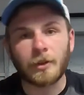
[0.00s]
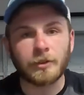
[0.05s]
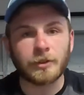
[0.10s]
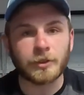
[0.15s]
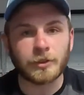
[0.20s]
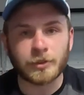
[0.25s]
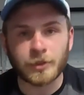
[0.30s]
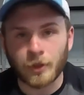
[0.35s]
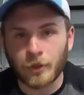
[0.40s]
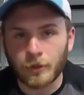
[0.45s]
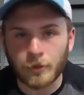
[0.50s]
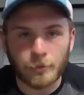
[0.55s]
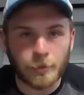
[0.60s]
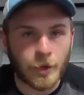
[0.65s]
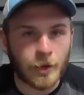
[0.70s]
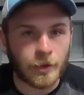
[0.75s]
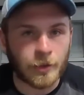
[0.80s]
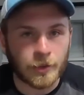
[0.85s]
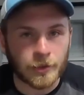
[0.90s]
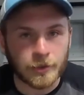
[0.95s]
your trolling
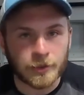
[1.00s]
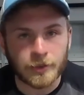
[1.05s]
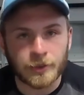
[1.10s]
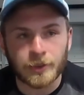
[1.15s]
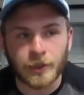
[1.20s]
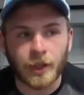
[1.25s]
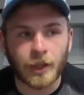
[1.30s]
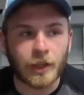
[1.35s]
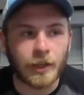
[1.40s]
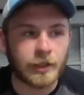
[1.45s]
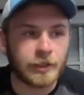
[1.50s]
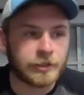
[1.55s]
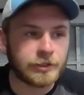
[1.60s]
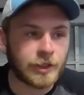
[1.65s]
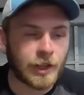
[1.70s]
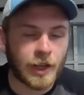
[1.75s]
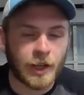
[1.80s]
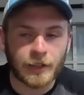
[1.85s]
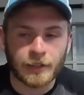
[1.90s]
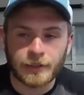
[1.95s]
motor,
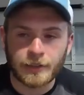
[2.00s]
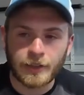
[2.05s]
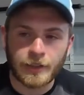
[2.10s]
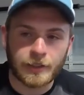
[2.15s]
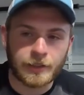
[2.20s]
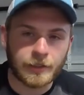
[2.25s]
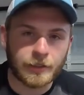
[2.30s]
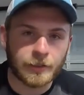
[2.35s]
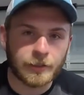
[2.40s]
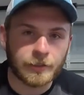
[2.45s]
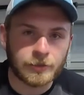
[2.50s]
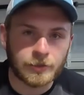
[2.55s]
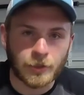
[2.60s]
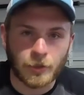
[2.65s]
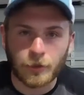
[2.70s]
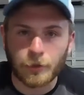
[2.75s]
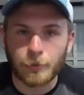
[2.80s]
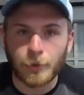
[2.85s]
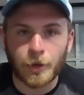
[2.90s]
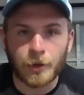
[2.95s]
try and kick your
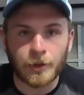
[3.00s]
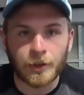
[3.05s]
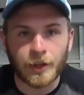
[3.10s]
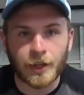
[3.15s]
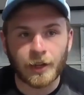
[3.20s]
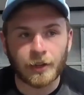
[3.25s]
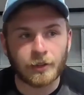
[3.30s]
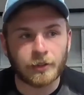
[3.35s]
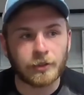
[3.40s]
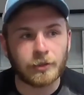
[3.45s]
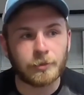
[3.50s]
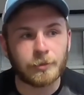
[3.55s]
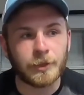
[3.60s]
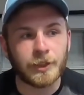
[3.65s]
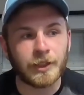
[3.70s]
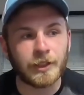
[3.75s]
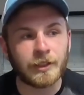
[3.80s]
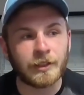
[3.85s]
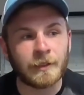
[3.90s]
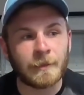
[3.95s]
trolling motor down a little
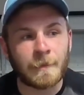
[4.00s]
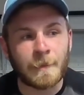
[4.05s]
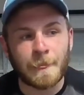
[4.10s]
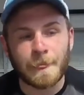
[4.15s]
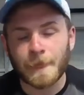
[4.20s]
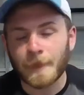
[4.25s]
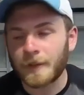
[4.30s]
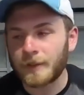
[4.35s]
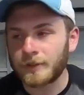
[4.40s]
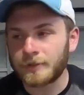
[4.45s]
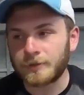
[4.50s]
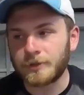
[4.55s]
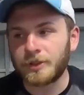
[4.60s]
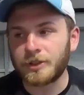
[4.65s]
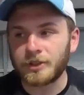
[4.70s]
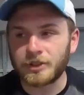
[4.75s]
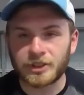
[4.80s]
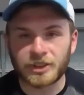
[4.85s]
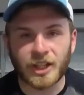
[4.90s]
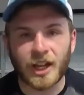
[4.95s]
bit, because when
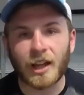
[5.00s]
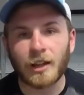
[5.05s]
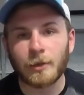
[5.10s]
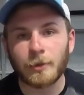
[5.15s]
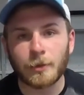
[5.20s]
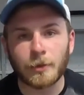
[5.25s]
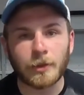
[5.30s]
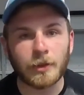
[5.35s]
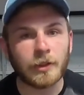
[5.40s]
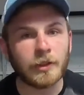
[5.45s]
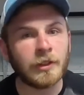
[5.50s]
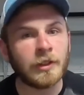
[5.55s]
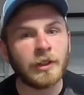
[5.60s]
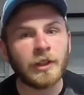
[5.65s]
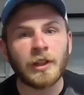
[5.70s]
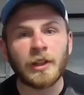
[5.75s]
you're in shallow water,